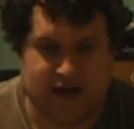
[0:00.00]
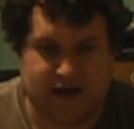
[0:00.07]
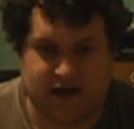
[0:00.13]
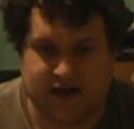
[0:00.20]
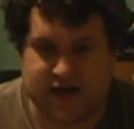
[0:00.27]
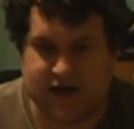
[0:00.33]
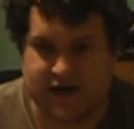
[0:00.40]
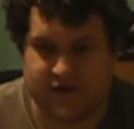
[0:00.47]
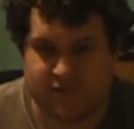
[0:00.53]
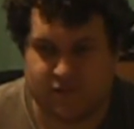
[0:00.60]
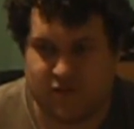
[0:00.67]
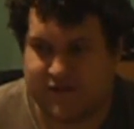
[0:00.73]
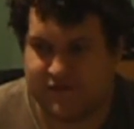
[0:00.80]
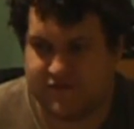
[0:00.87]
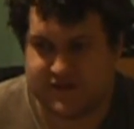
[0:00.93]
uh,
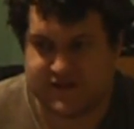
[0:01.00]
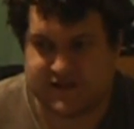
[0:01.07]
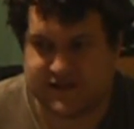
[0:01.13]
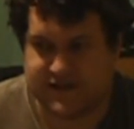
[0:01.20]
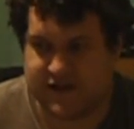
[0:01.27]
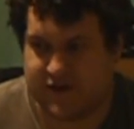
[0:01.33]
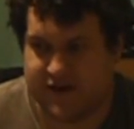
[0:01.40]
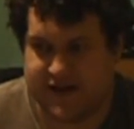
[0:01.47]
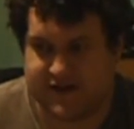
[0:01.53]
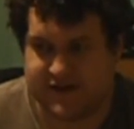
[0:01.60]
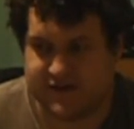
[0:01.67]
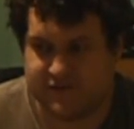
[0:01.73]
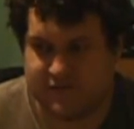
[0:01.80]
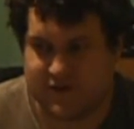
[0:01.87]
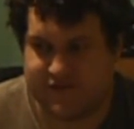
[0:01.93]
ref
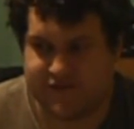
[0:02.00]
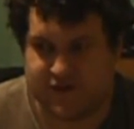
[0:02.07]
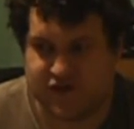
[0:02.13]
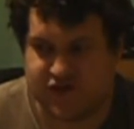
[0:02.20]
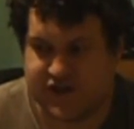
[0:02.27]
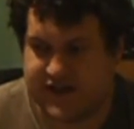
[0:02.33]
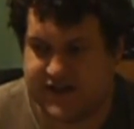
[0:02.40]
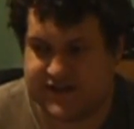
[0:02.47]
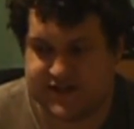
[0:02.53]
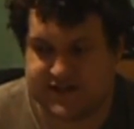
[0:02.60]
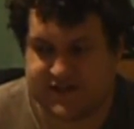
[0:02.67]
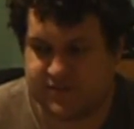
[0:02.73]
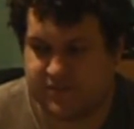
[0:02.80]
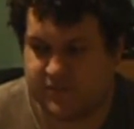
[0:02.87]
Syrian refugees